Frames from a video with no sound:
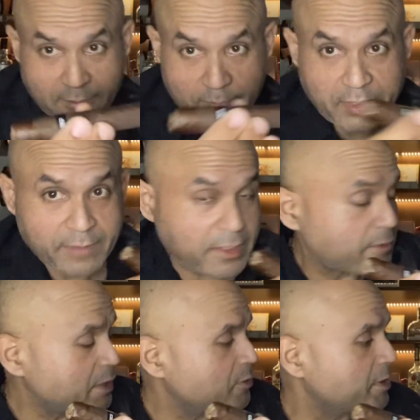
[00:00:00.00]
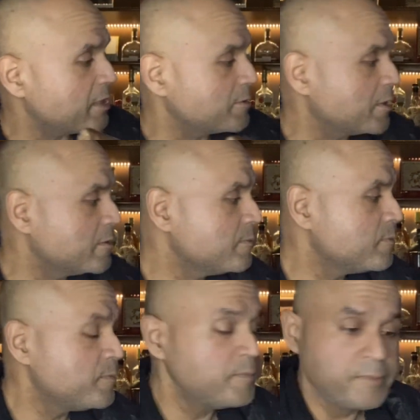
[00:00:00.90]
That's a retrohale,
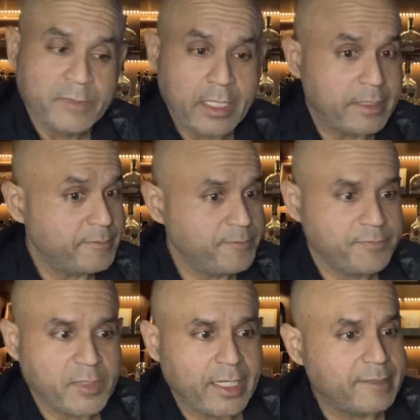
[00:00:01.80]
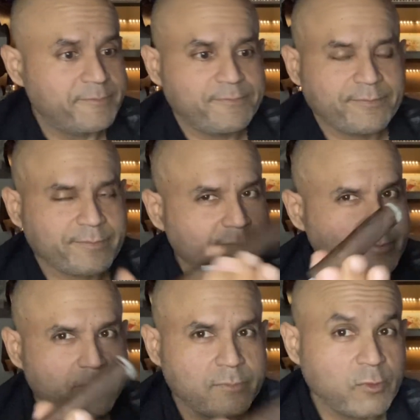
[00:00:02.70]
and
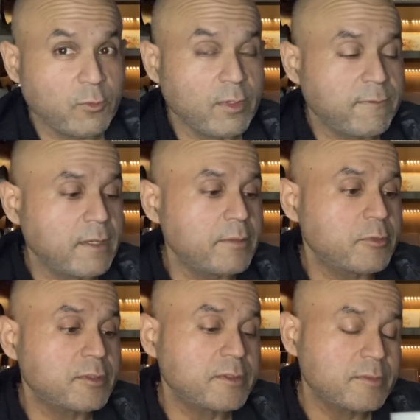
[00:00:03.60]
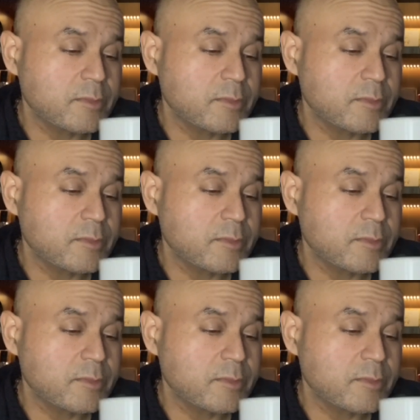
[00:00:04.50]
full of flavors.